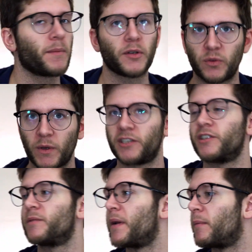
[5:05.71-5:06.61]
minimal
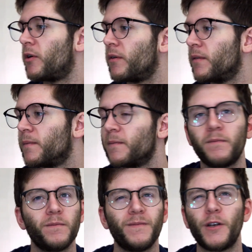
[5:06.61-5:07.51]
switches, minimal
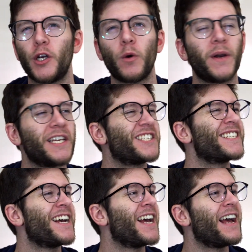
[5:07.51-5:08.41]

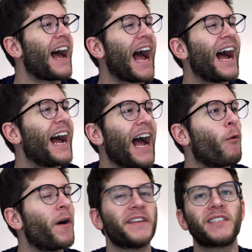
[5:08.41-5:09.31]
GUIs. I
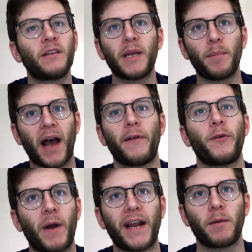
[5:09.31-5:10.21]
want this to be about
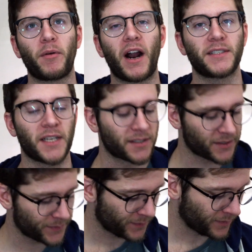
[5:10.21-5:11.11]
the writing process.